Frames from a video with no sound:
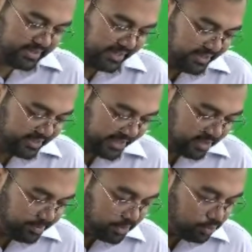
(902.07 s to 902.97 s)
That it
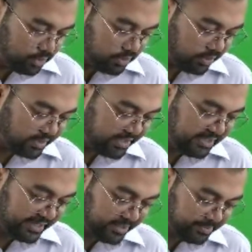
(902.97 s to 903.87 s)
can be good or it
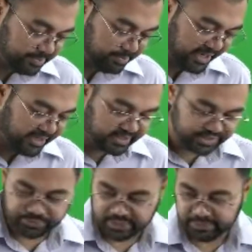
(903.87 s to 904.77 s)
can be bad
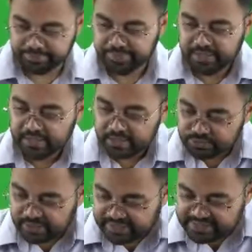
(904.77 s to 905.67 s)
as well.
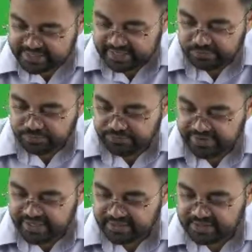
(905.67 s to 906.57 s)
So understand
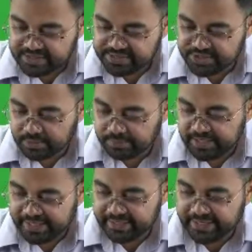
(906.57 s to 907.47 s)
when this
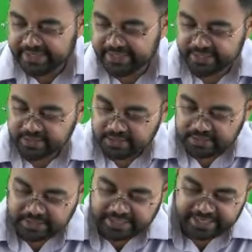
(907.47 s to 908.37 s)
germline editing
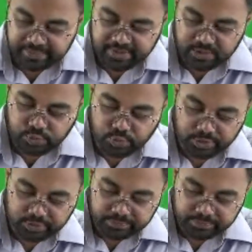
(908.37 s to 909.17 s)
can be good.